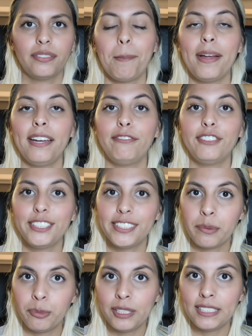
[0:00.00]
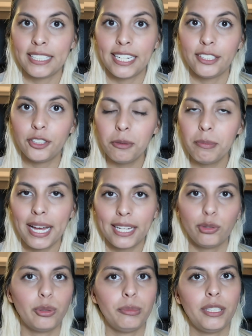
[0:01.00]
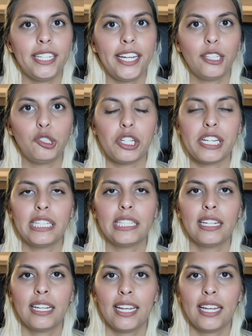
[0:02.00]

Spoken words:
But if for some reason I don't pass remediation,